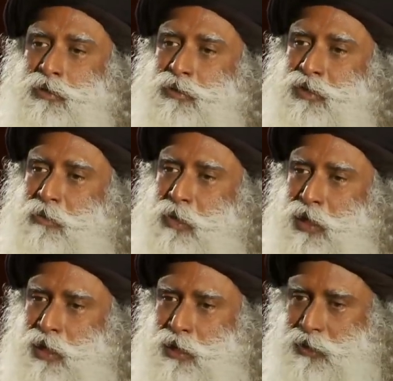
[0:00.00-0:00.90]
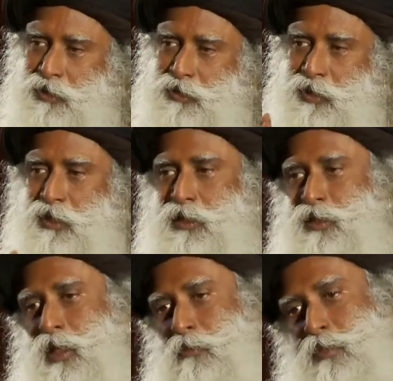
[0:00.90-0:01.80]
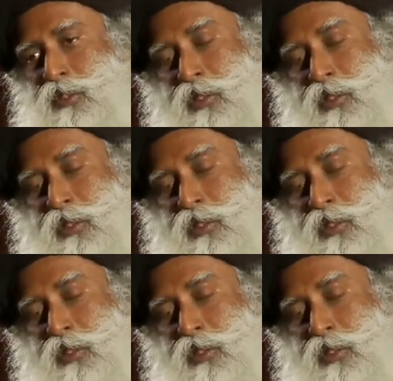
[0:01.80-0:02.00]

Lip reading: So samana exits at that time.